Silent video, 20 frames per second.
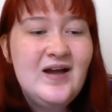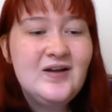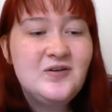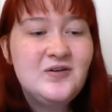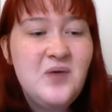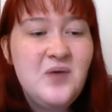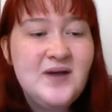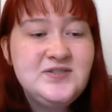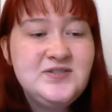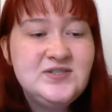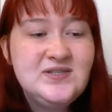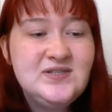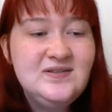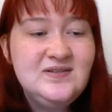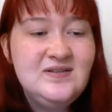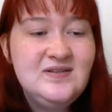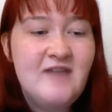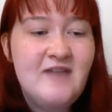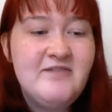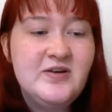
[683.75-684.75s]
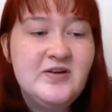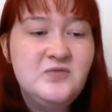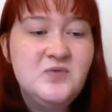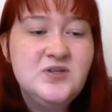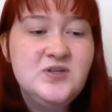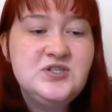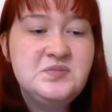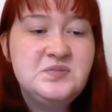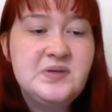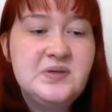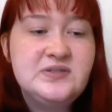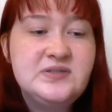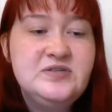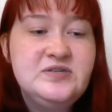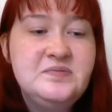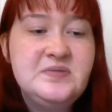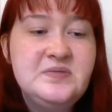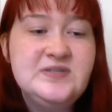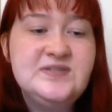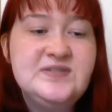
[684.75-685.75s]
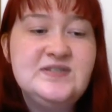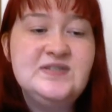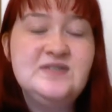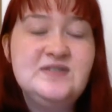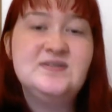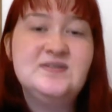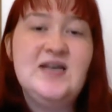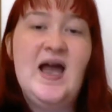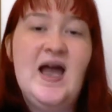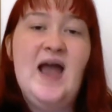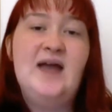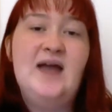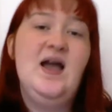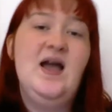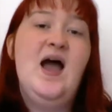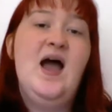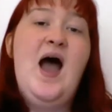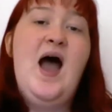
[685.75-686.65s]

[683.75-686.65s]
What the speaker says: Question 11, which booktubers do you tag?